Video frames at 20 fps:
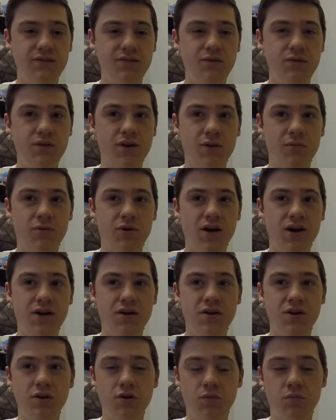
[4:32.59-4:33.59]
to their
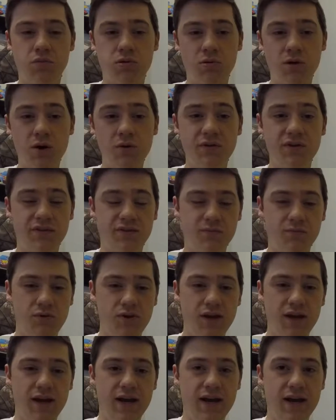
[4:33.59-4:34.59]
brand new Pro
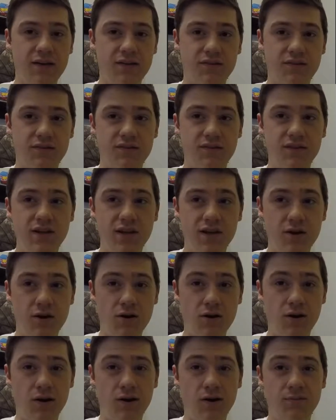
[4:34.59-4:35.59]
Display
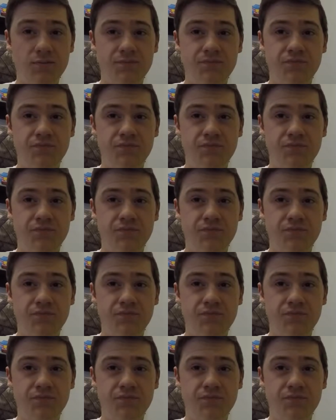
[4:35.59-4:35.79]
XDR.